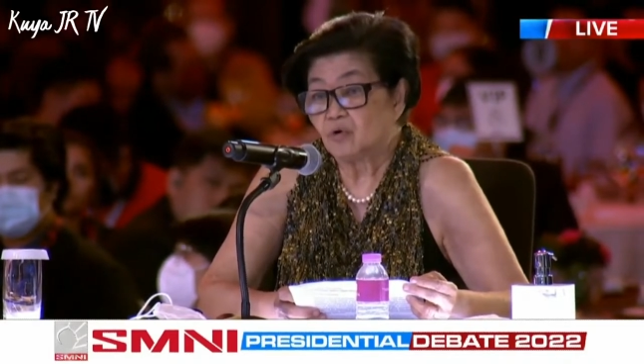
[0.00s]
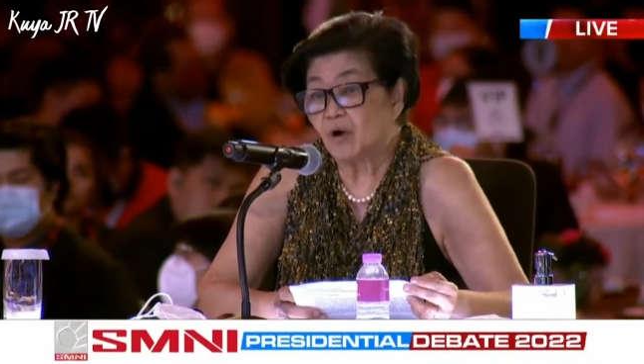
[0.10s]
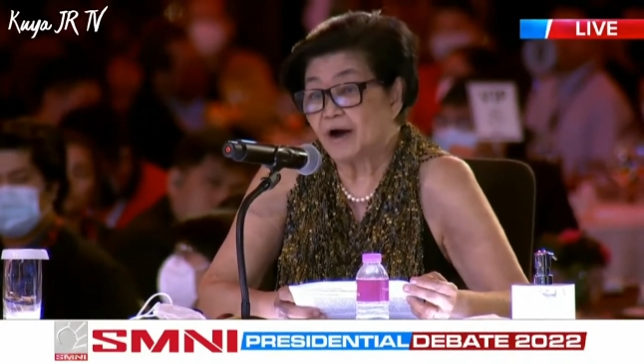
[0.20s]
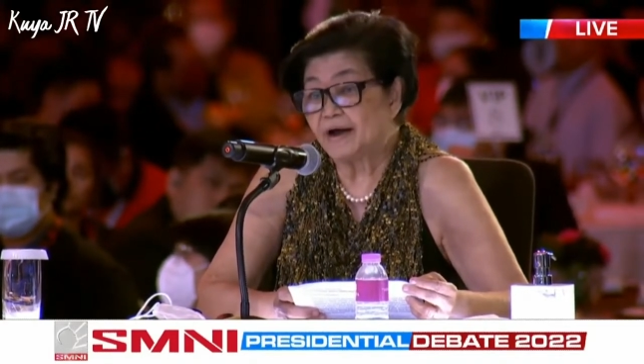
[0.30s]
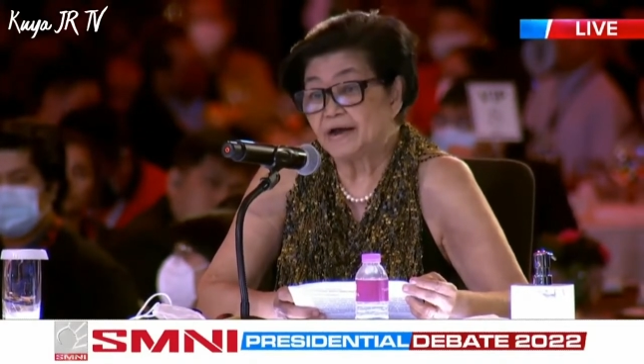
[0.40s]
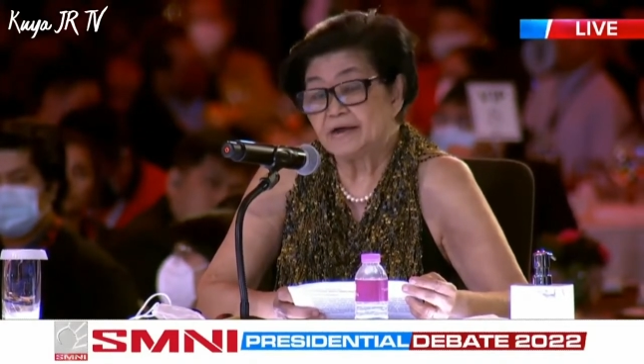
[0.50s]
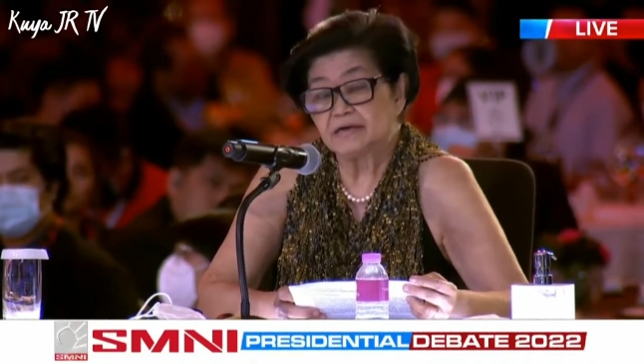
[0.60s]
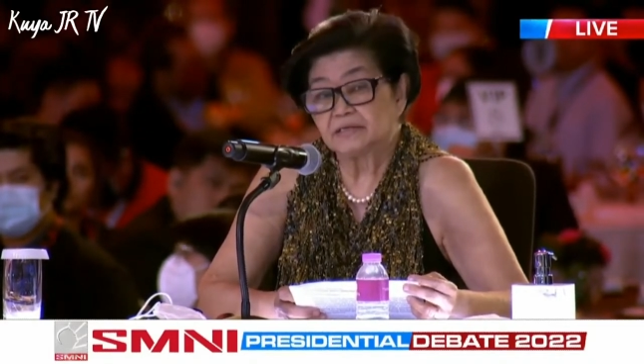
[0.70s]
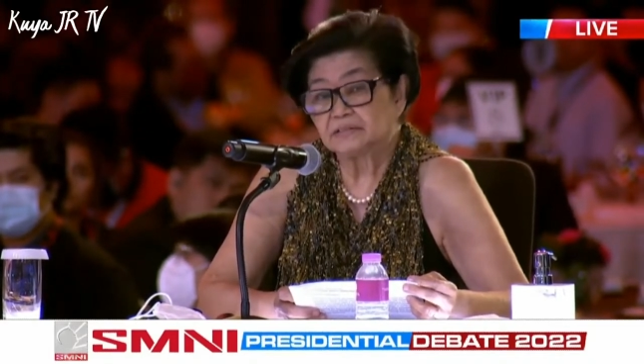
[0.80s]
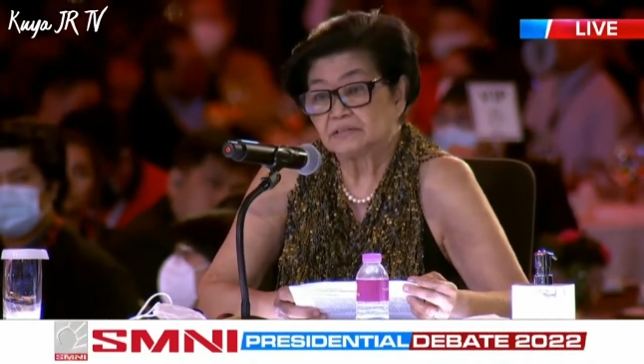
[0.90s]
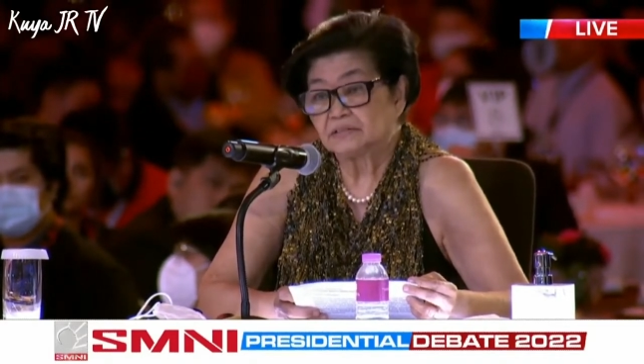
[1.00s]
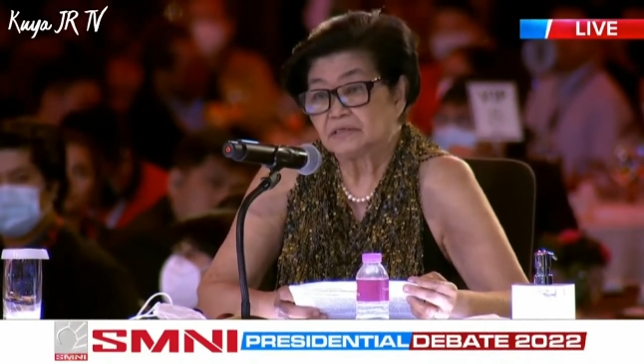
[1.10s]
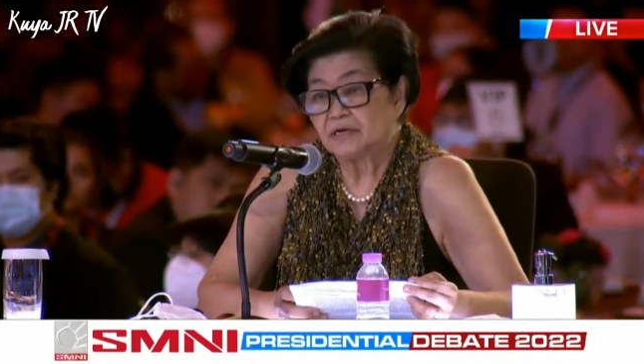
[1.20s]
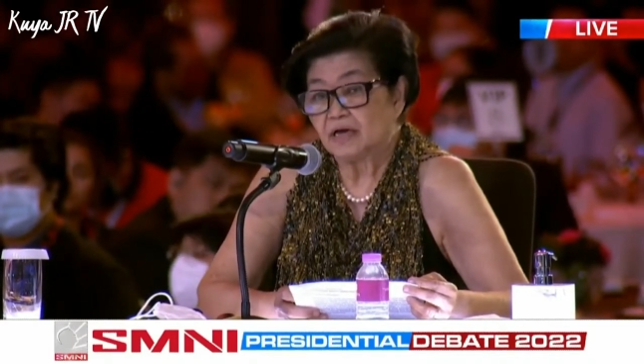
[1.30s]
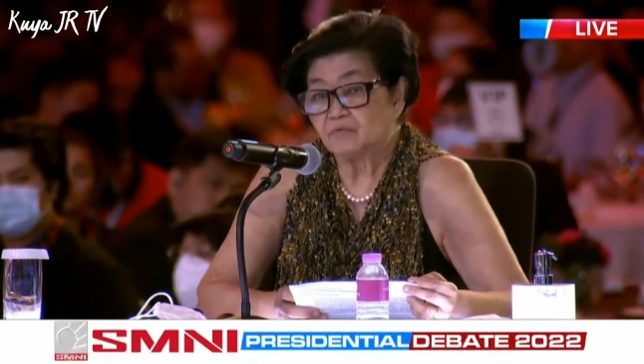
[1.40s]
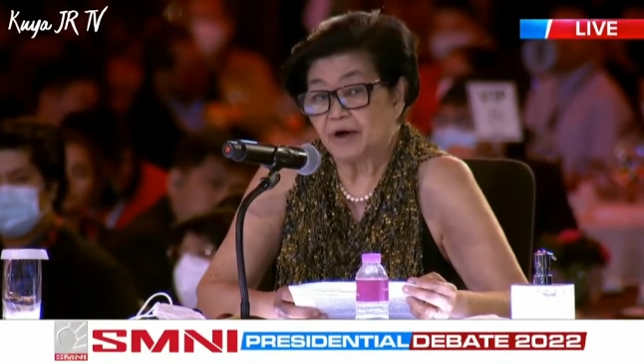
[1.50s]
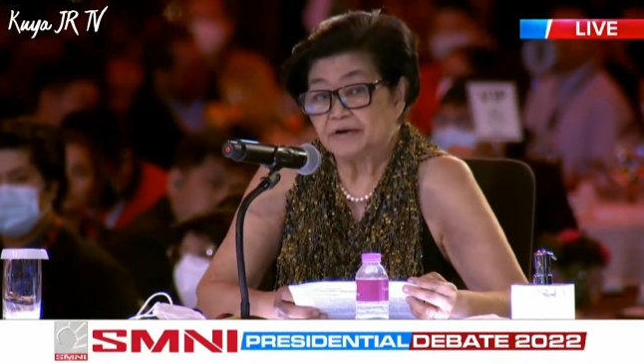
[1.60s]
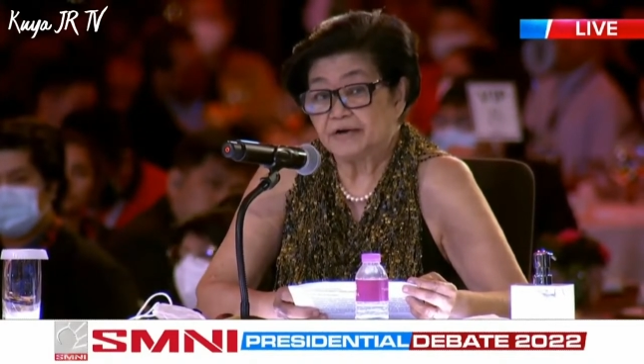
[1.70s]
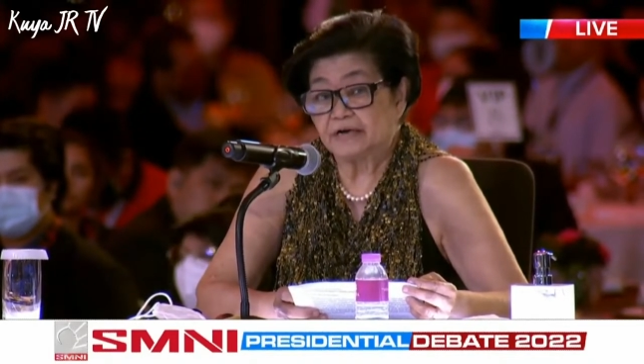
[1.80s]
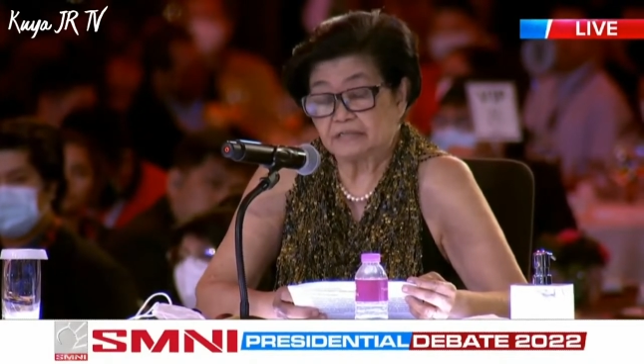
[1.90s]
Why and why
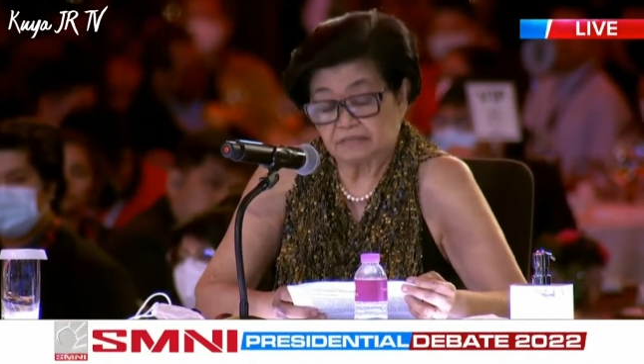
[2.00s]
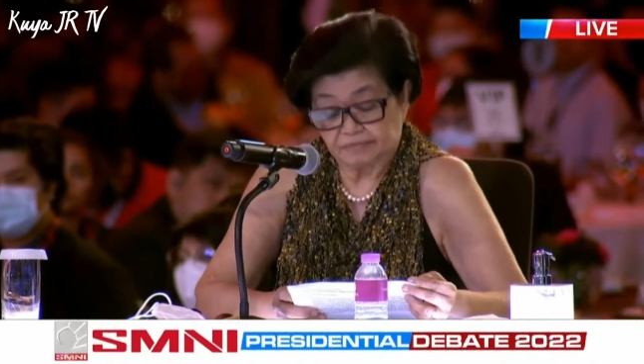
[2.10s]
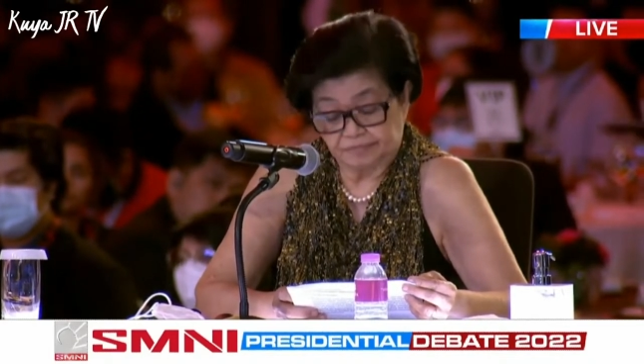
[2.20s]
not?